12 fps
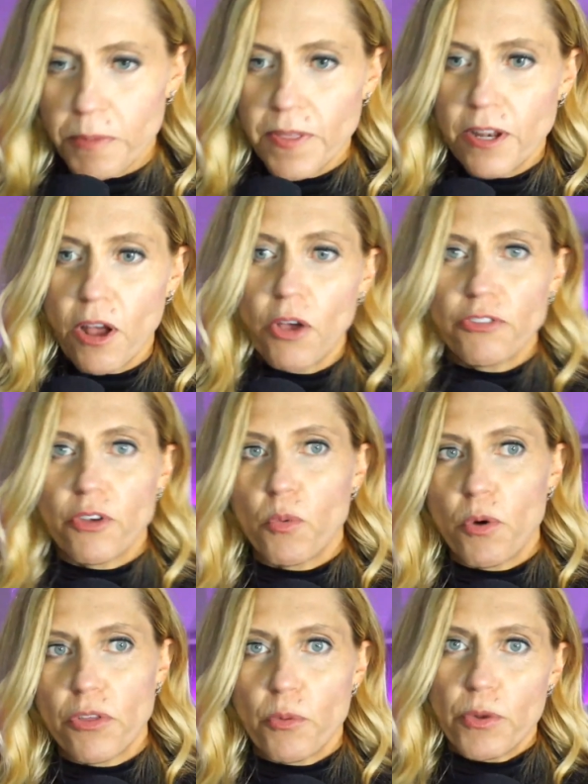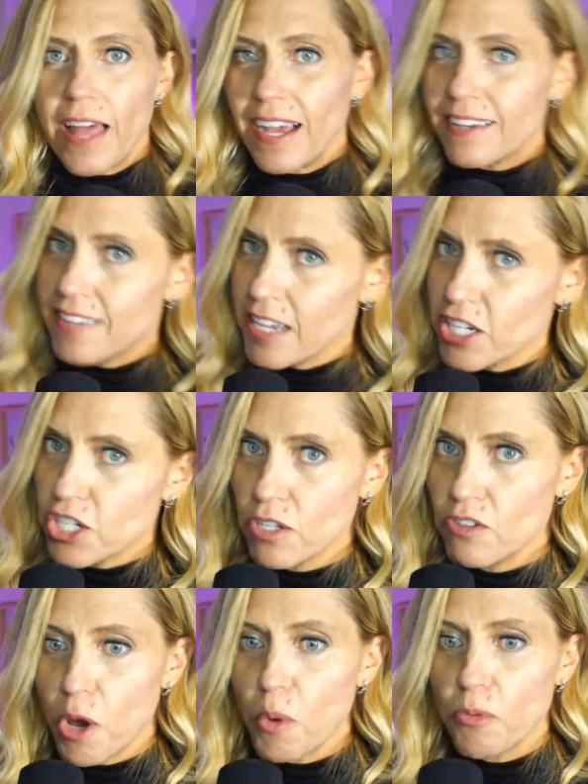but then also where the
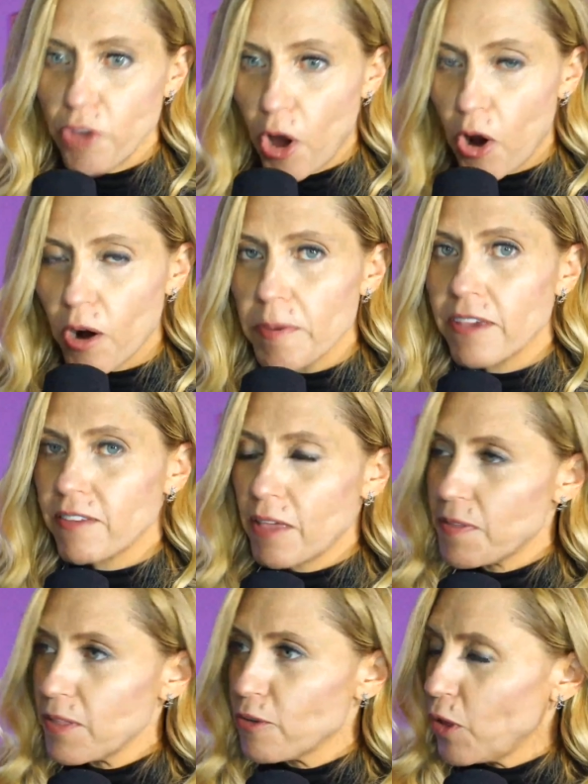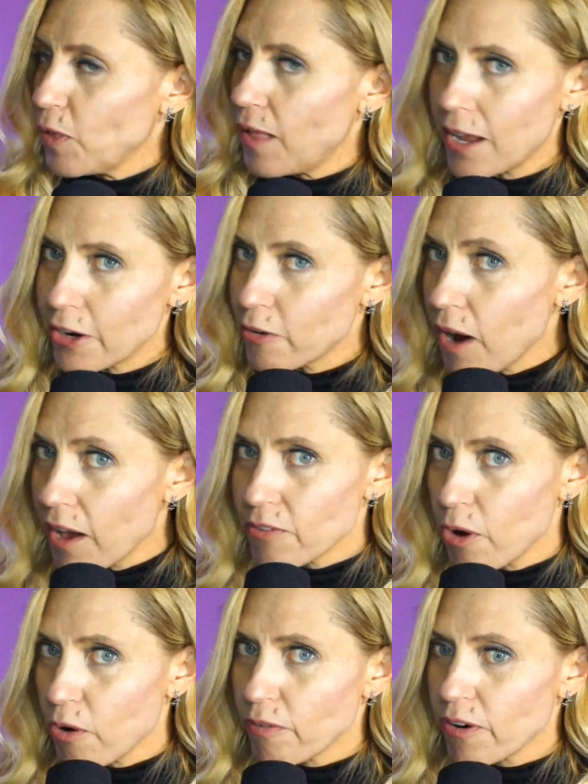relaxation zones are, because I think there's a lot of
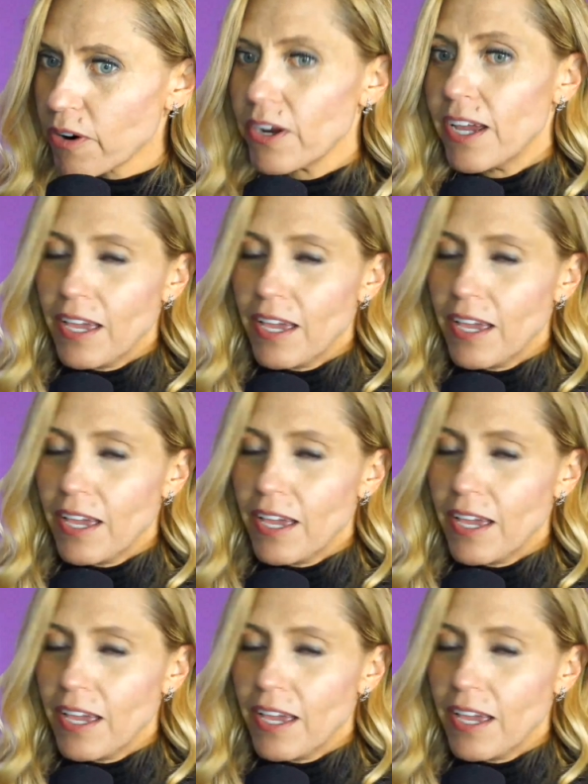crossover